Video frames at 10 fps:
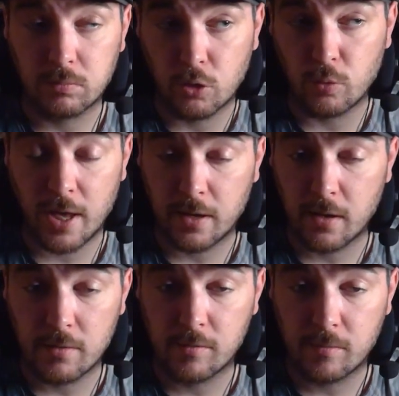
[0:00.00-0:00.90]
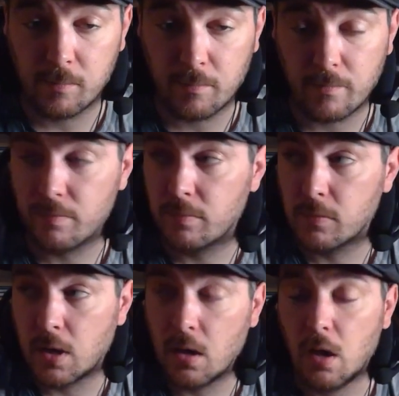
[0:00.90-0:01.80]
two decades,
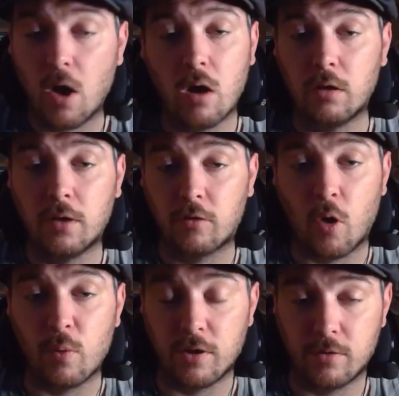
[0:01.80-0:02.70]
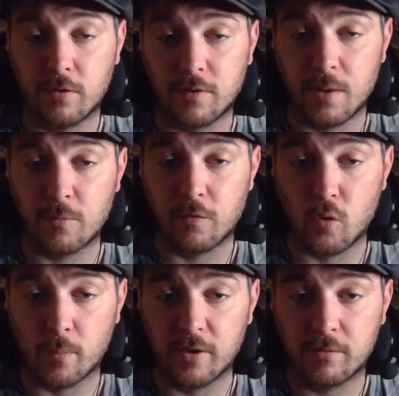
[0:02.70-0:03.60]
it's always the same
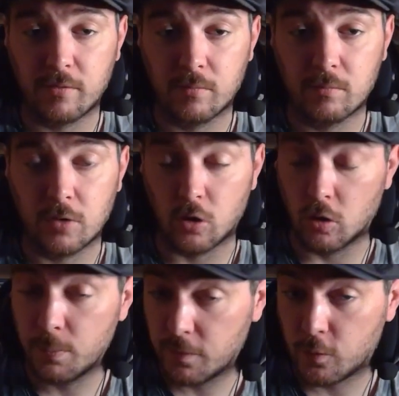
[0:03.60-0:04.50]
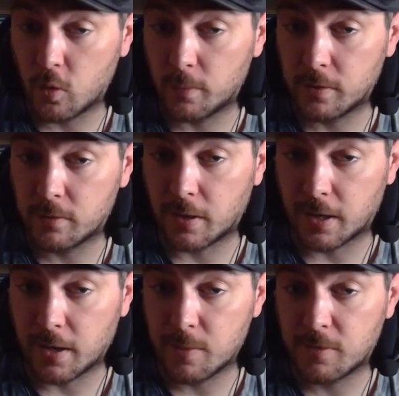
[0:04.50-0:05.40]
performance. A good performance,
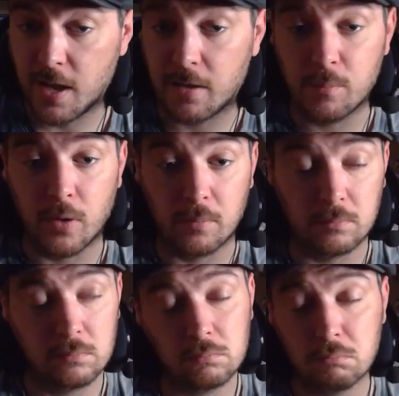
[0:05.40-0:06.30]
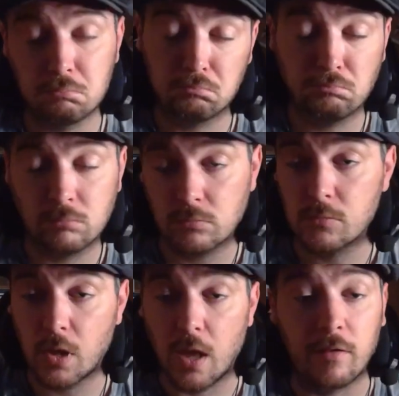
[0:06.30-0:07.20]
like I keep saying, but
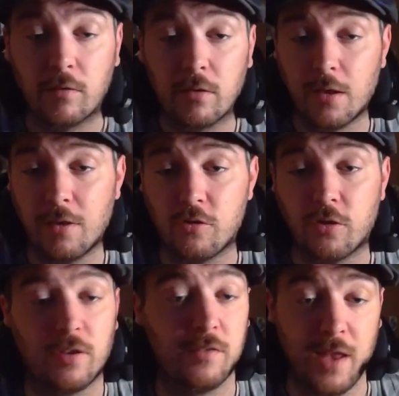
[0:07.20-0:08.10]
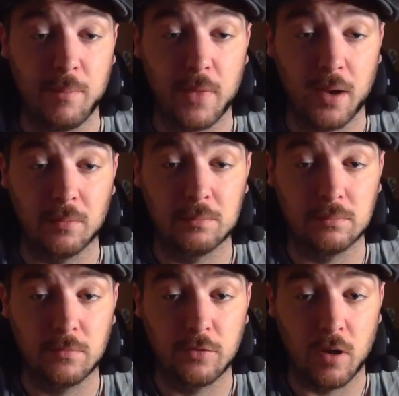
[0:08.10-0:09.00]
it's just the same thing.
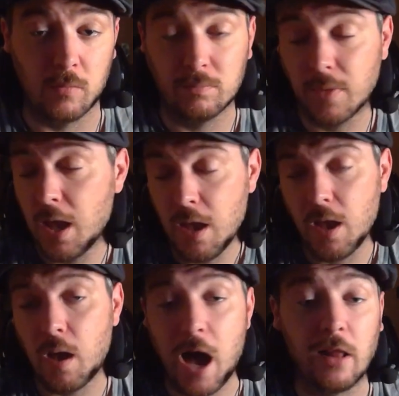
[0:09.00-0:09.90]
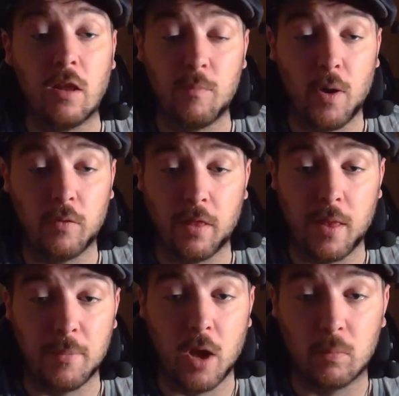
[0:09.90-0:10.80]
So, I love both of
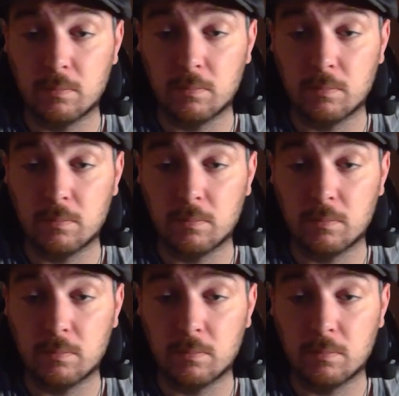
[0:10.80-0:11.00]
them, though.